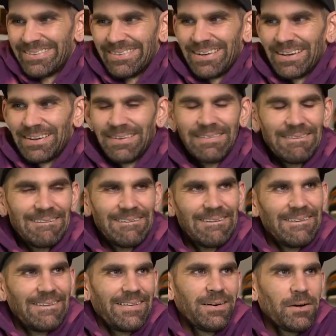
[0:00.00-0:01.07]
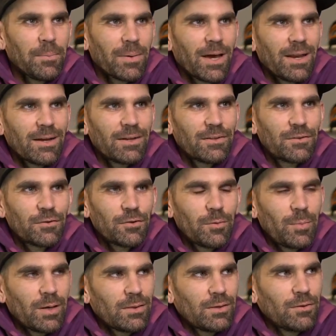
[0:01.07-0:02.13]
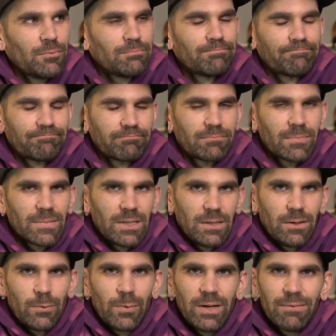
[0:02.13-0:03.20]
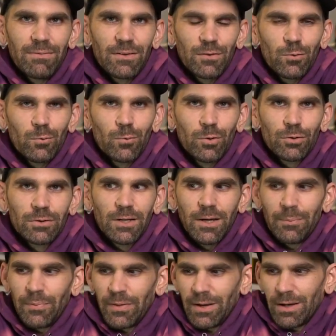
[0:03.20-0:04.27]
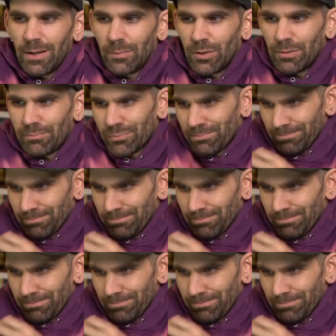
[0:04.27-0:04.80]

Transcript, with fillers: Yeah. You know what I'm kind of concerned about, though? We have this whole World Cup thing coming up.